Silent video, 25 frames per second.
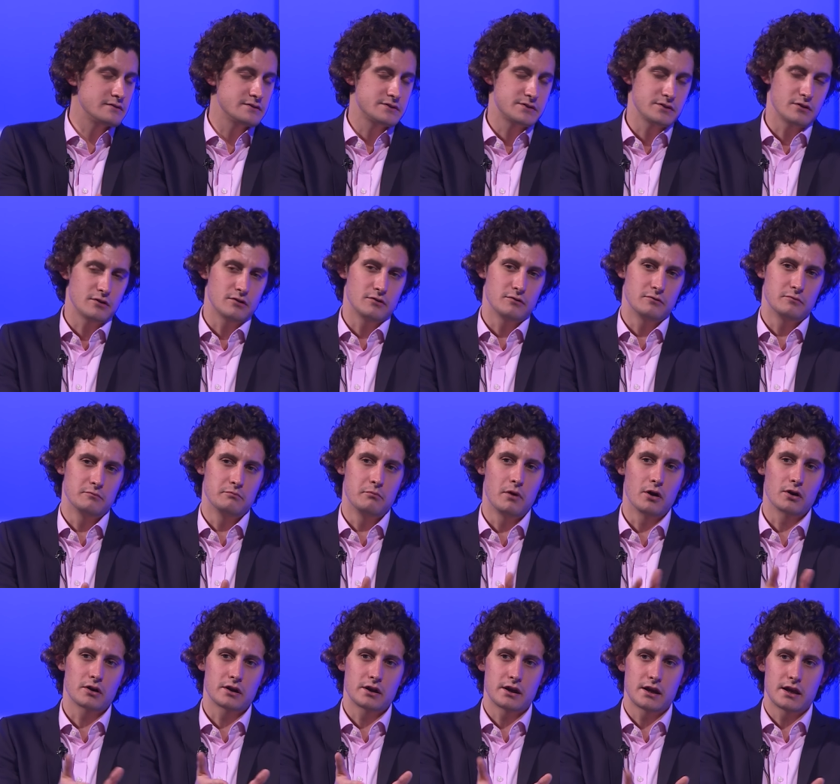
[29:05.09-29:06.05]
So
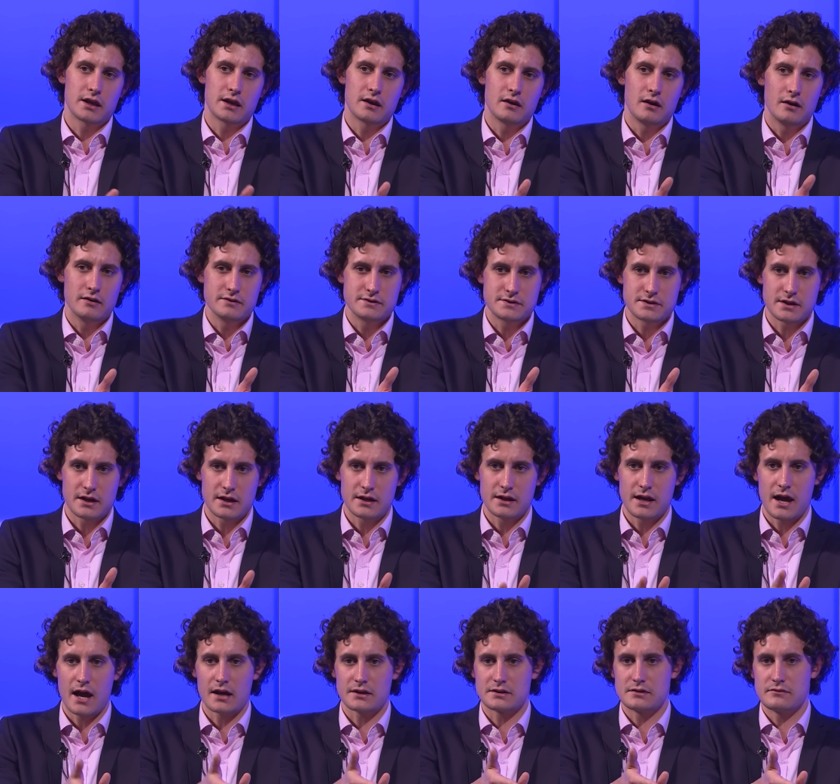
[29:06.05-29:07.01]
marketing and
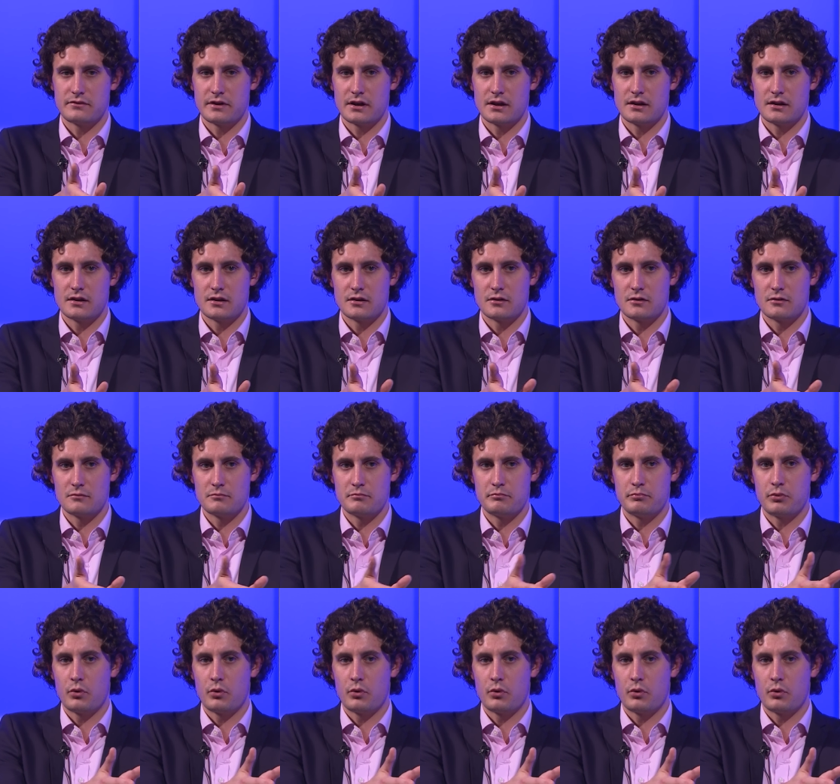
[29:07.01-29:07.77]
on-site activating